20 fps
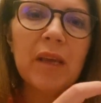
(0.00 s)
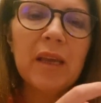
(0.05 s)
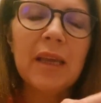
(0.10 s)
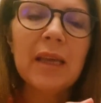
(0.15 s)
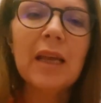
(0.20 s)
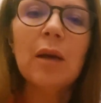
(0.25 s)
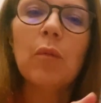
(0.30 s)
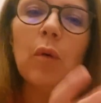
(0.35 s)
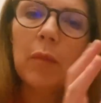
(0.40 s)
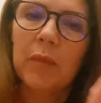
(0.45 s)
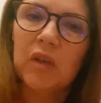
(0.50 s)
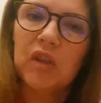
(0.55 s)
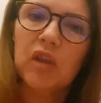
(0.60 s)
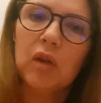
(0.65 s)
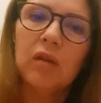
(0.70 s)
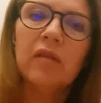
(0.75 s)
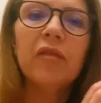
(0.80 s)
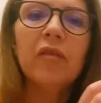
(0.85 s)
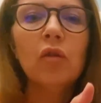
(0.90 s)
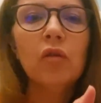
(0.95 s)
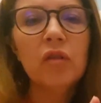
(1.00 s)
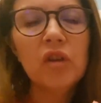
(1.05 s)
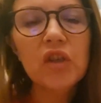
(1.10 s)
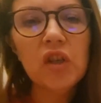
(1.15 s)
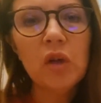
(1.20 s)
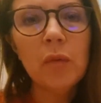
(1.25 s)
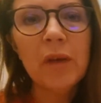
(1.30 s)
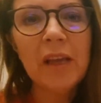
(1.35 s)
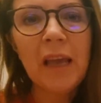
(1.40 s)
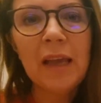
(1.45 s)
be, it won't be two for and
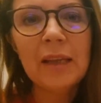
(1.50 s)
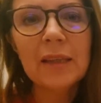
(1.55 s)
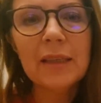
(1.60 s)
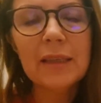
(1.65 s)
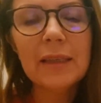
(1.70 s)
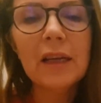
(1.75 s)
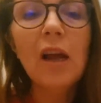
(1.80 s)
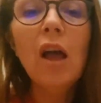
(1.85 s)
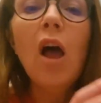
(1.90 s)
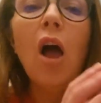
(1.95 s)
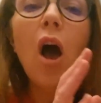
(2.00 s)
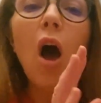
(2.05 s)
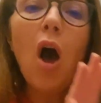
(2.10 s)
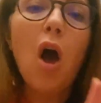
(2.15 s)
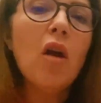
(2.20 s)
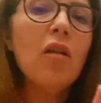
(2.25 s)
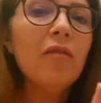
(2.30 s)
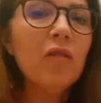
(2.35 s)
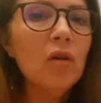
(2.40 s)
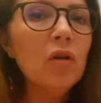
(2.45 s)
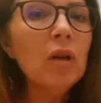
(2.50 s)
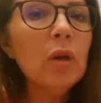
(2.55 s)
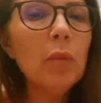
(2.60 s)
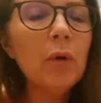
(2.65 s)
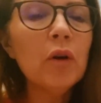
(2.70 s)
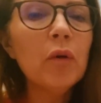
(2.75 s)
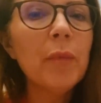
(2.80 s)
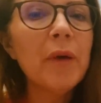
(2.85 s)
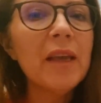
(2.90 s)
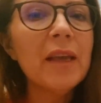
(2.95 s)
two against. Overall it
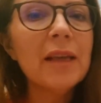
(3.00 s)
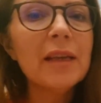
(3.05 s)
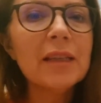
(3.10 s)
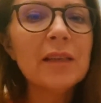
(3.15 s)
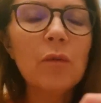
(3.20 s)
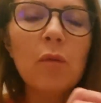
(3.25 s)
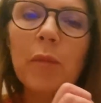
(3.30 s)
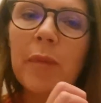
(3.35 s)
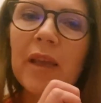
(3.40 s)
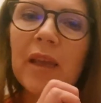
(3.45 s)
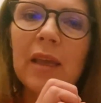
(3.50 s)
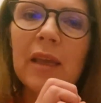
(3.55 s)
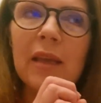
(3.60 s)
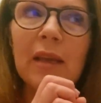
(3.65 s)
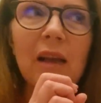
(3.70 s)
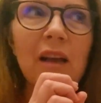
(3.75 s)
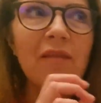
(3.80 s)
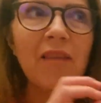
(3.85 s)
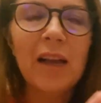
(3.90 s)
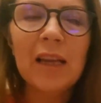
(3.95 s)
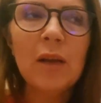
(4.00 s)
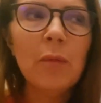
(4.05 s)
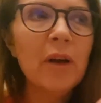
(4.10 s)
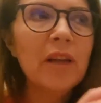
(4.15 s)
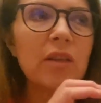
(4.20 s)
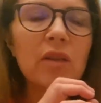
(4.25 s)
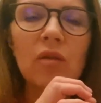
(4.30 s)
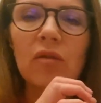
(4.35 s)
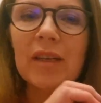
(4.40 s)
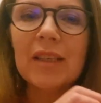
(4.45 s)
will be, because it will be
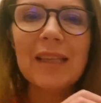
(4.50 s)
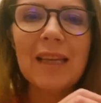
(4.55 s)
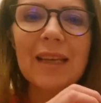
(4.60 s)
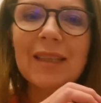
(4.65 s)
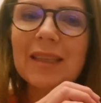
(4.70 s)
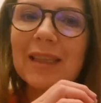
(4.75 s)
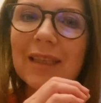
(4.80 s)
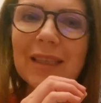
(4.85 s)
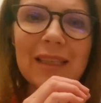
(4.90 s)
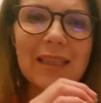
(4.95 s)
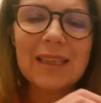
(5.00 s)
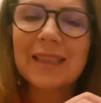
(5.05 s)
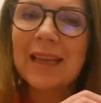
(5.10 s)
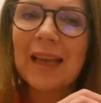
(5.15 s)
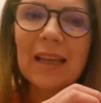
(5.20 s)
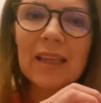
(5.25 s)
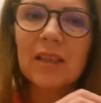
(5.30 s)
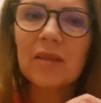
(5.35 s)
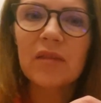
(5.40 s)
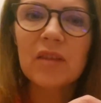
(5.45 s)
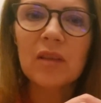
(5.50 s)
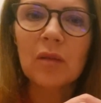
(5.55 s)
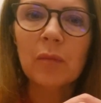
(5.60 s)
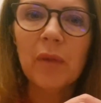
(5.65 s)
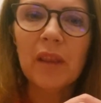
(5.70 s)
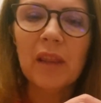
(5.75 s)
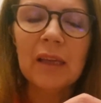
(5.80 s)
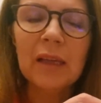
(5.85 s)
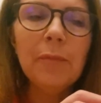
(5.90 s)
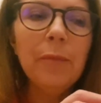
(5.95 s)
evaluate or assess the success of
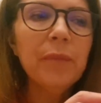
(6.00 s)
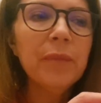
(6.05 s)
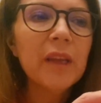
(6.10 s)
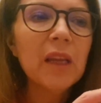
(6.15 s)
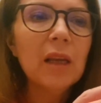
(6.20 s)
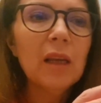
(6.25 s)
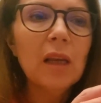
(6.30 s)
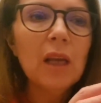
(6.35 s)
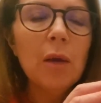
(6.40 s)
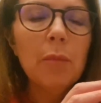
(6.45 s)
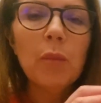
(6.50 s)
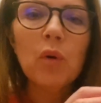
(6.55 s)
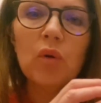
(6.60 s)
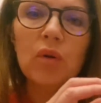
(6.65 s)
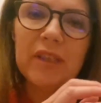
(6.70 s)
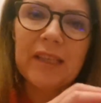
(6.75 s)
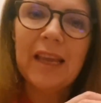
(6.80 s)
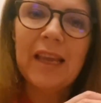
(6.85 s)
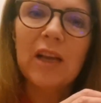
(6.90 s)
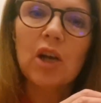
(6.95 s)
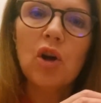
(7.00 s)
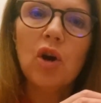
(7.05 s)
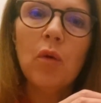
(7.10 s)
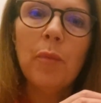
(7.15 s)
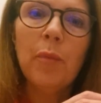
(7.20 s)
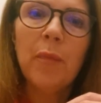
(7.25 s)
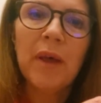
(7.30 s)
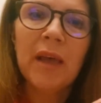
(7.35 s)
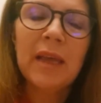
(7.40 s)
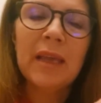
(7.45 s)
something, but it
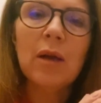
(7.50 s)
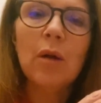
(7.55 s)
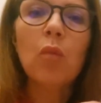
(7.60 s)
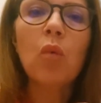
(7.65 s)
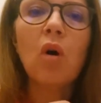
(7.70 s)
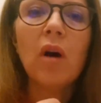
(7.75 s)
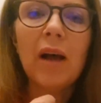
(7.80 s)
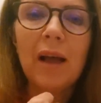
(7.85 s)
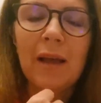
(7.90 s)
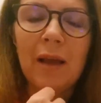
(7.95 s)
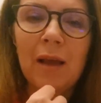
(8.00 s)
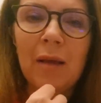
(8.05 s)
could be what